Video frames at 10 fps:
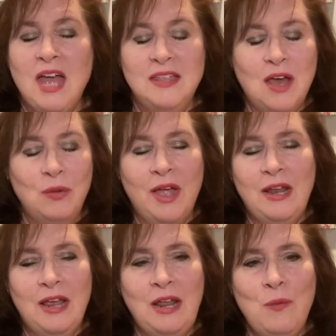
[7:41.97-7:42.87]
Don't let
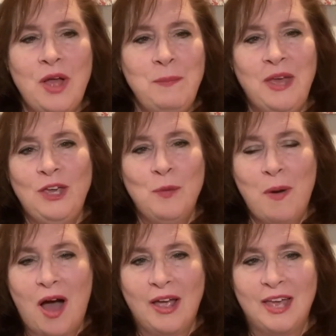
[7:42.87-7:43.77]
anyone pick your
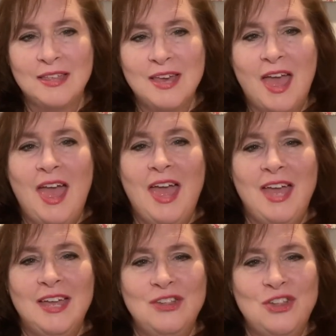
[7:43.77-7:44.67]
pocket.
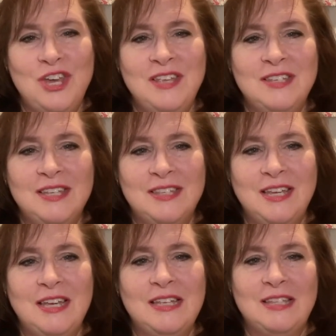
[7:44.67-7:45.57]
Jesus
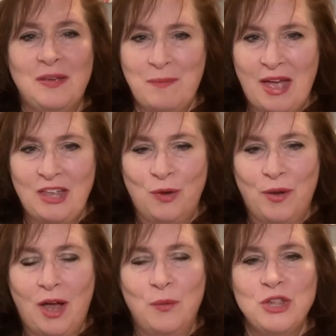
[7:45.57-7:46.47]
is
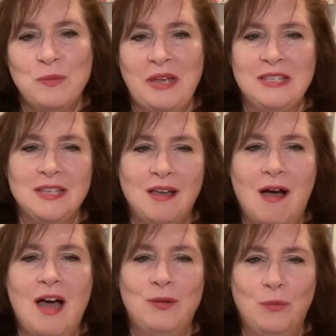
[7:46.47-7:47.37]
Emmanuel, which means
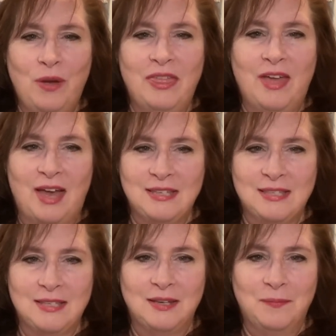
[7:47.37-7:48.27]
God with
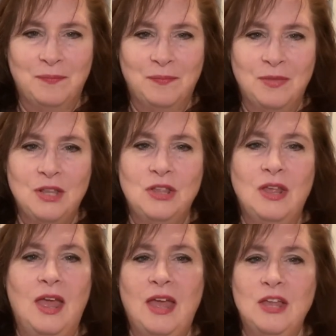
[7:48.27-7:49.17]
us.
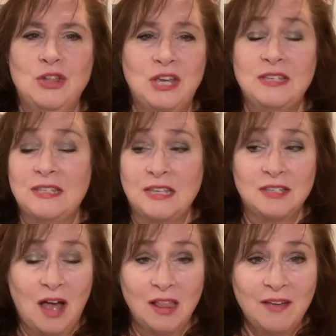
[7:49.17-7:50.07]
Jesus has
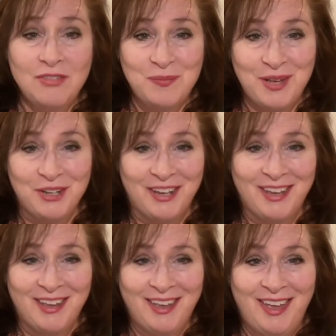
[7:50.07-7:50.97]
not left the
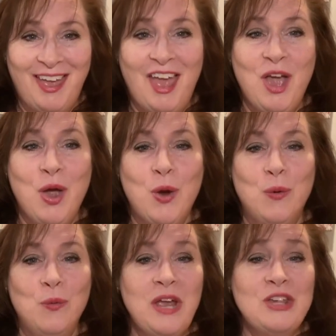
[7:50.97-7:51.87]
building.
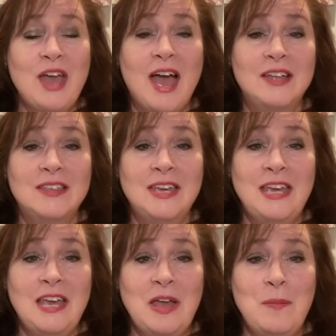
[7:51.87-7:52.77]
Reach out to
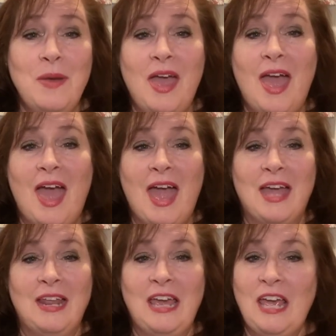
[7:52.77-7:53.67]
him
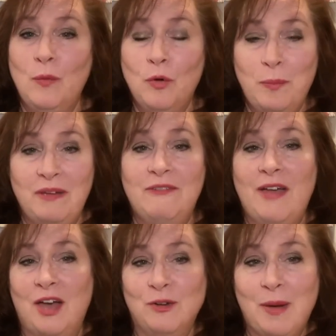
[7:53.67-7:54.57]
and he will be
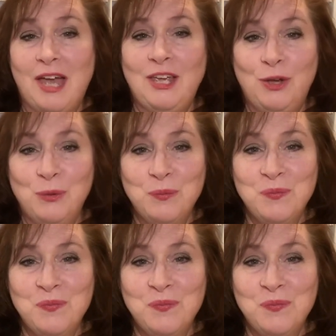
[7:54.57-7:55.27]
found by you.